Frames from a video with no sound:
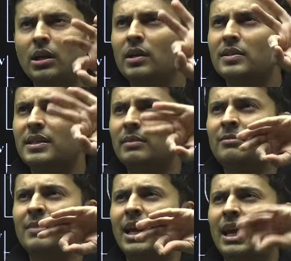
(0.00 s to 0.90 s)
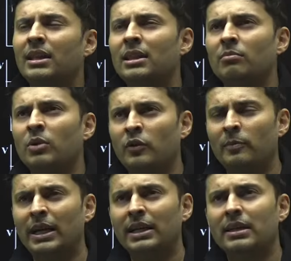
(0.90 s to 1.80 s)
some n number of
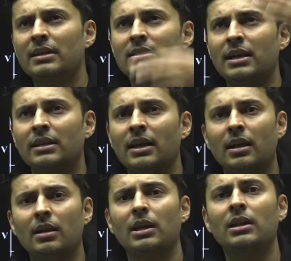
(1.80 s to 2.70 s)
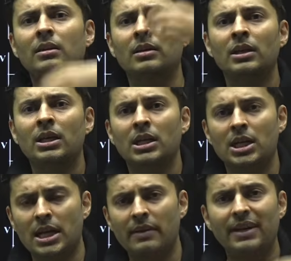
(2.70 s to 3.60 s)
particles are there in
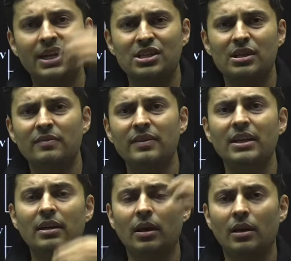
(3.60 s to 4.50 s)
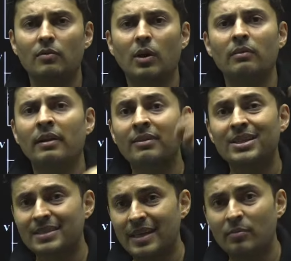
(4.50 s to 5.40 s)
gravitational field revolving with
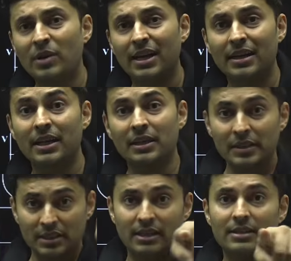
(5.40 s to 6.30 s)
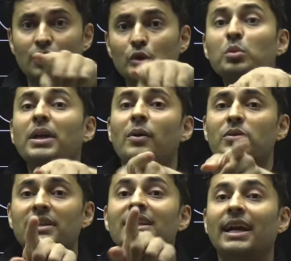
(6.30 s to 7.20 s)
same kinetic energy. That's a
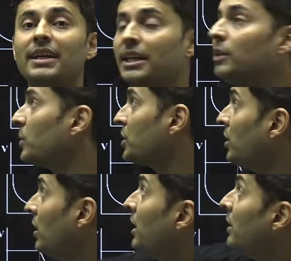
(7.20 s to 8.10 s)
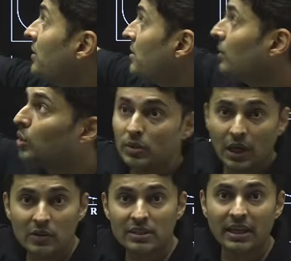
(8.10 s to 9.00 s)
2019 question. This is a
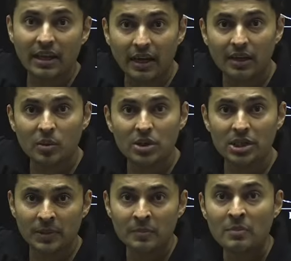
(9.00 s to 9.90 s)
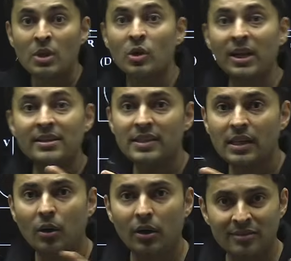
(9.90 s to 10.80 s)
2008 question. You can see a
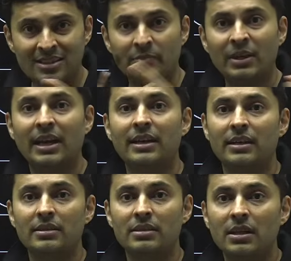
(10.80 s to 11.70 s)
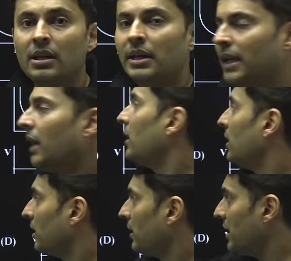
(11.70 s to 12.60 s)
lot of similarities. Yeah,
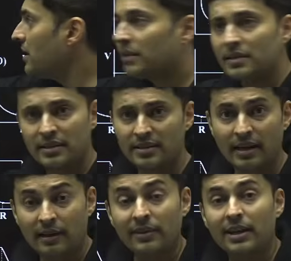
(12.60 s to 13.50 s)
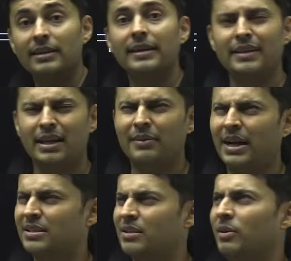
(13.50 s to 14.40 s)
here this is graphical. There they have
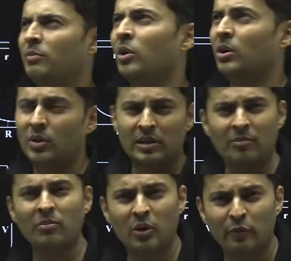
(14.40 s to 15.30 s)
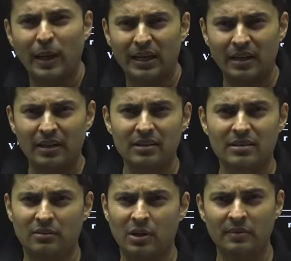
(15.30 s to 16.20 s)
asked, if I'm not wrong, number of particles
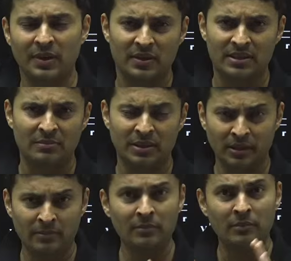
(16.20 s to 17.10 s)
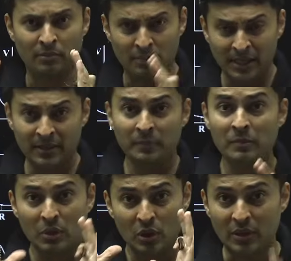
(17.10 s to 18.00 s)
revolving or something. But
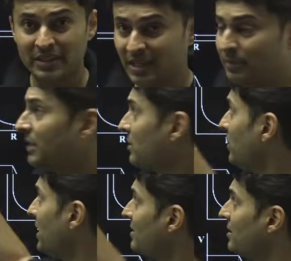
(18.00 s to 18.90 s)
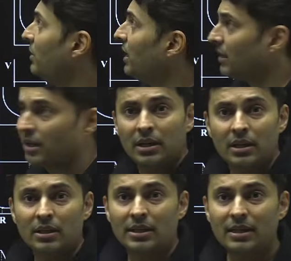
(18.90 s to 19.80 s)
concept is very similar,
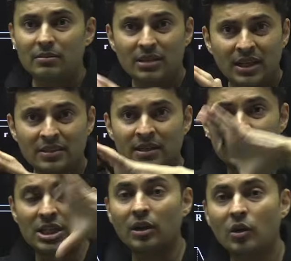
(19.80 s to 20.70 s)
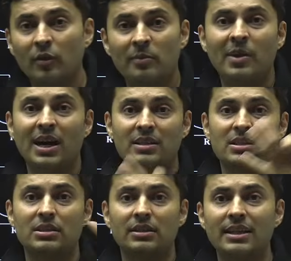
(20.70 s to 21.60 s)
that there is a chunk of mass
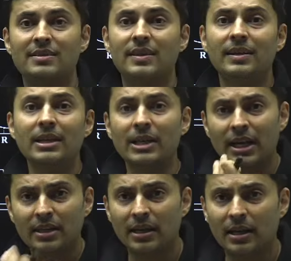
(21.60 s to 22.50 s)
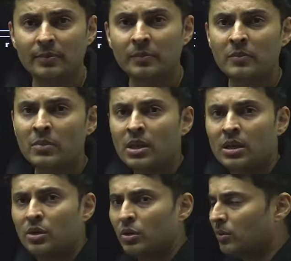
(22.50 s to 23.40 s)
density and they are,
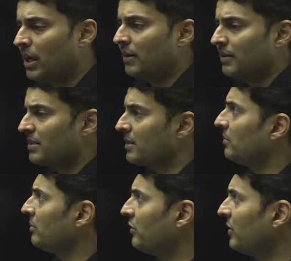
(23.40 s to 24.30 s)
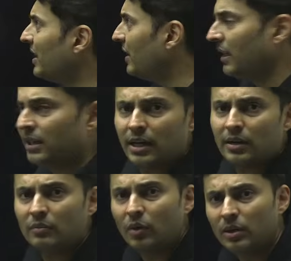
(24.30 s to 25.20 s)
having some field and they are
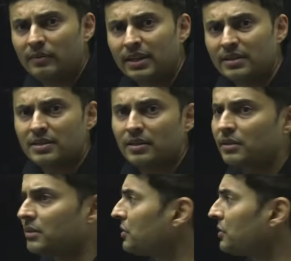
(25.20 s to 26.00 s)
revolving in circles.